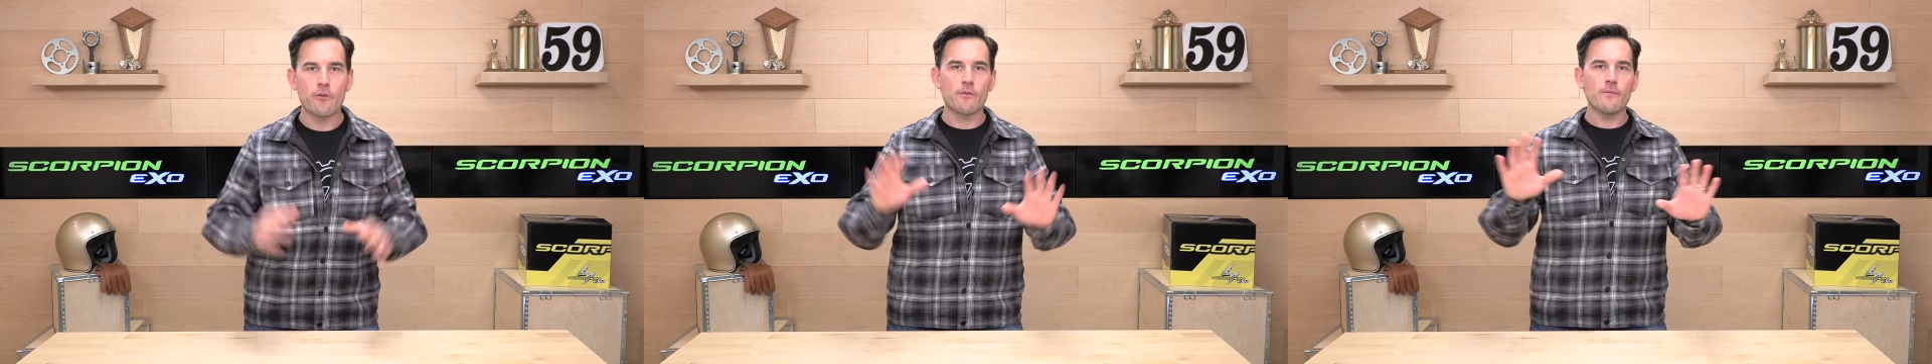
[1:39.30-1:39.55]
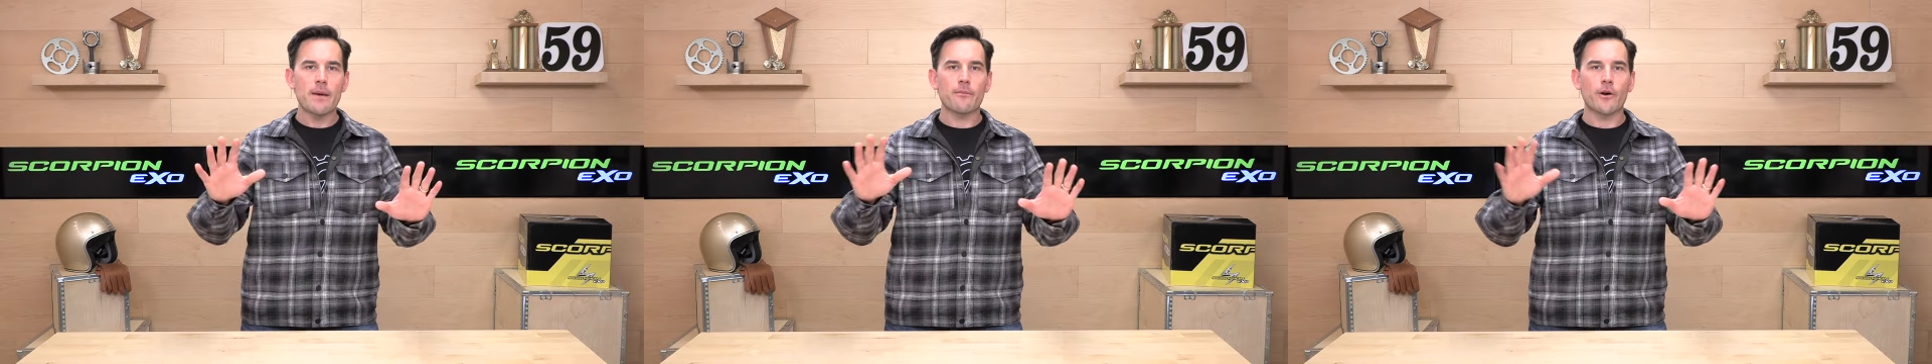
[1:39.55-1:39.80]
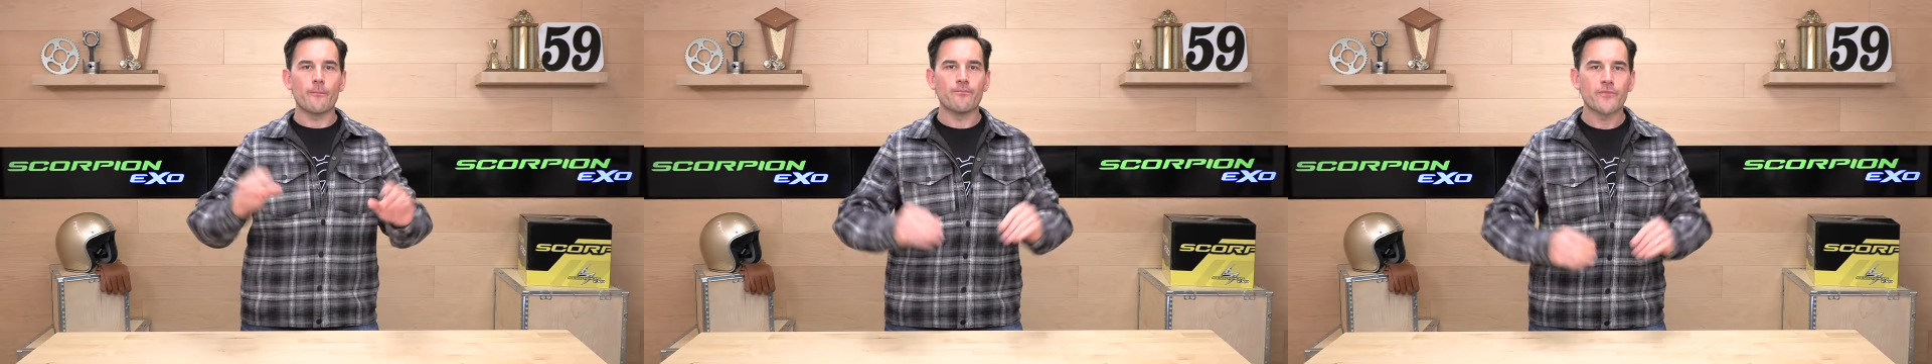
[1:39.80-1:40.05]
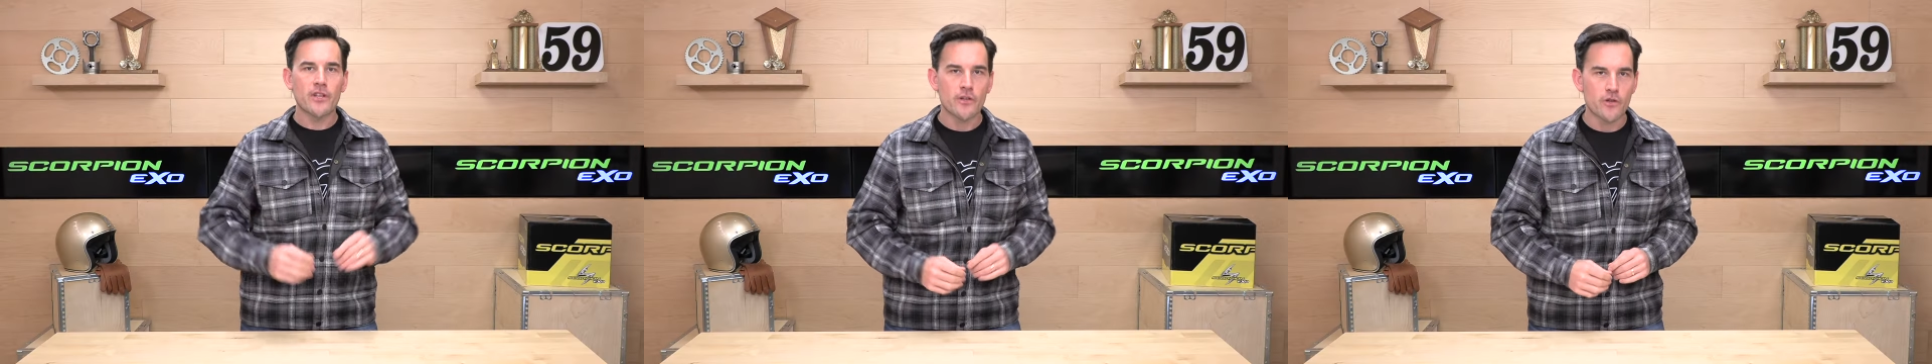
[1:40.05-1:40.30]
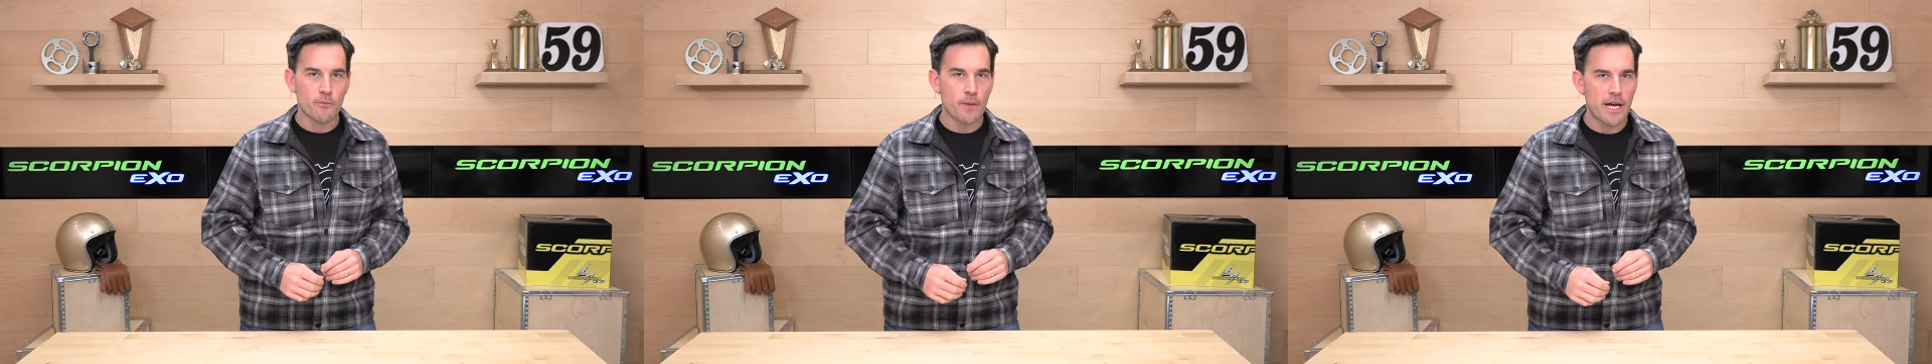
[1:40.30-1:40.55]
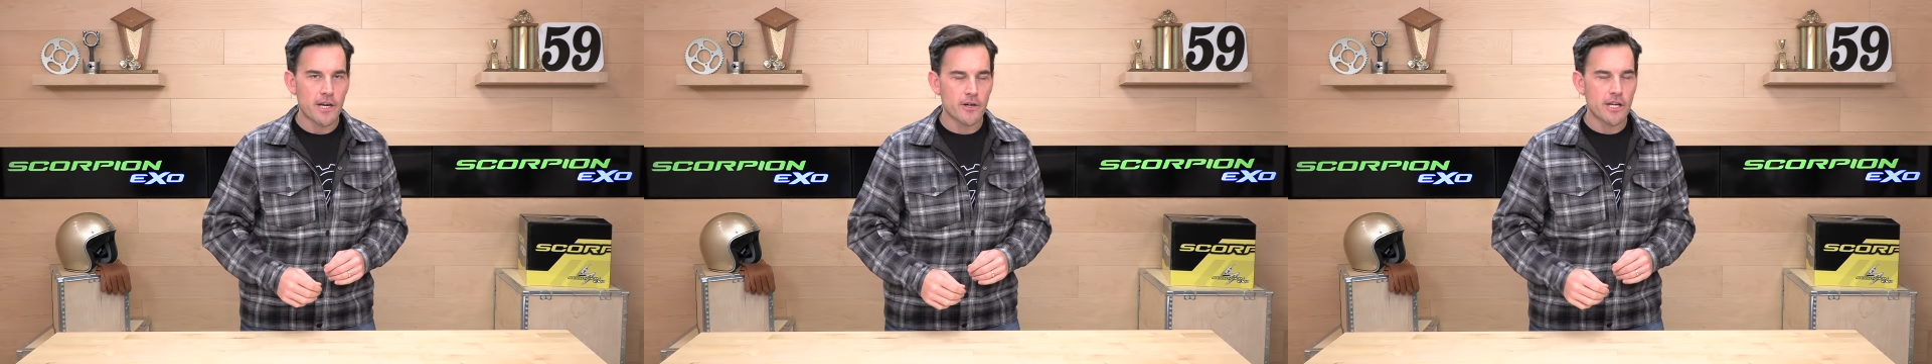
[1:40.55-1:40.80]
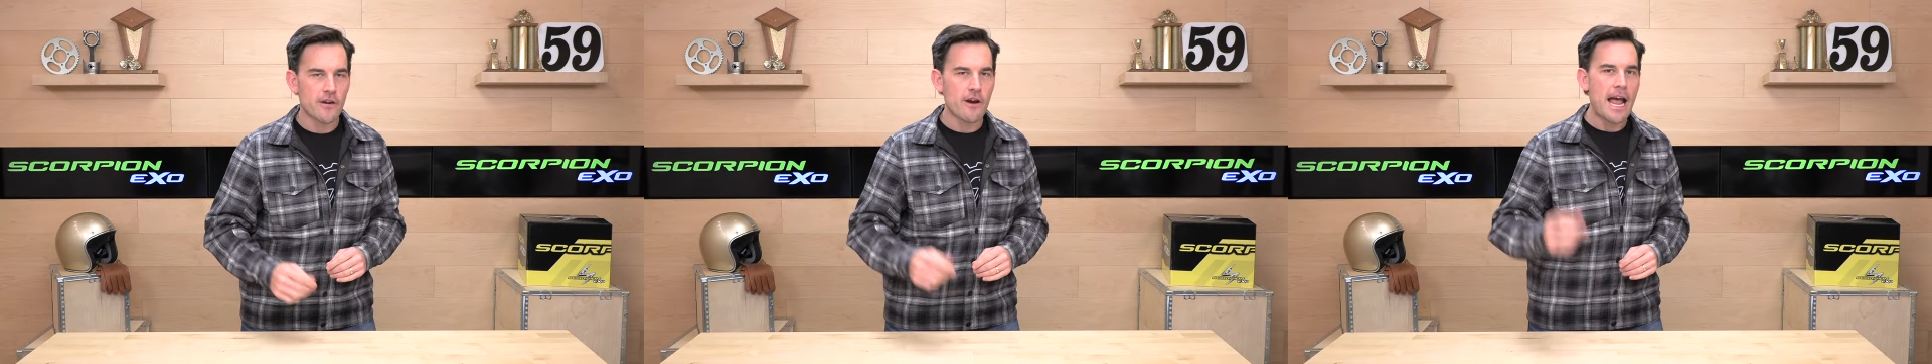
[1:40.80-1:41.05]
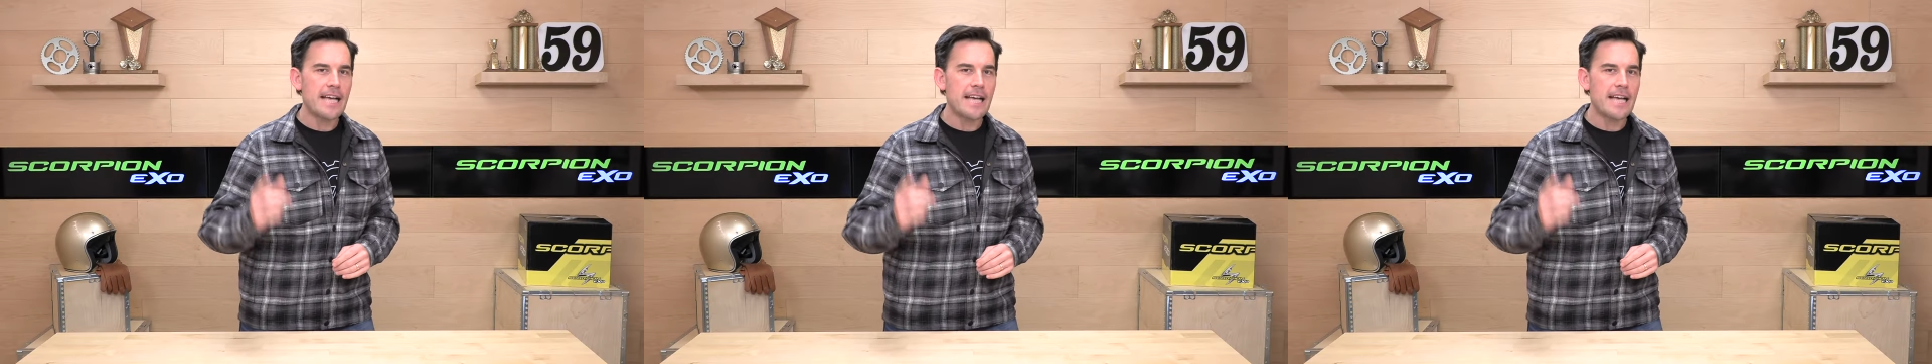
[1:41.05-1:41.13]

remember, you should buy your gear